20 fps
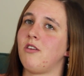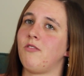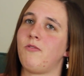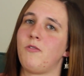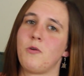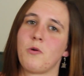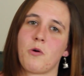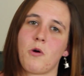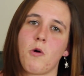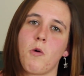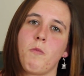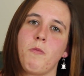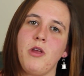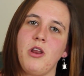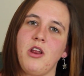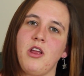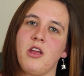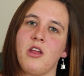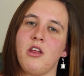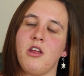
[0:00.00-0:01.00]
if you're
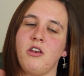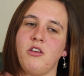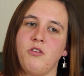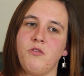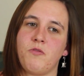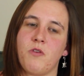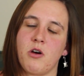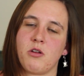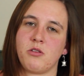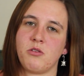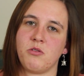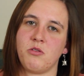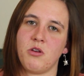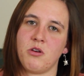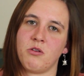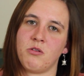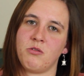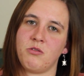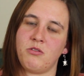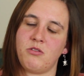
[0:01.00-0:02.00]
obedient and you follow
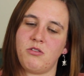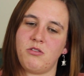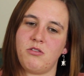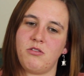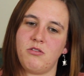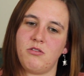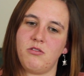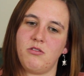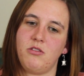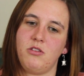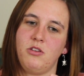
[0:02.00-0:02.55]
those,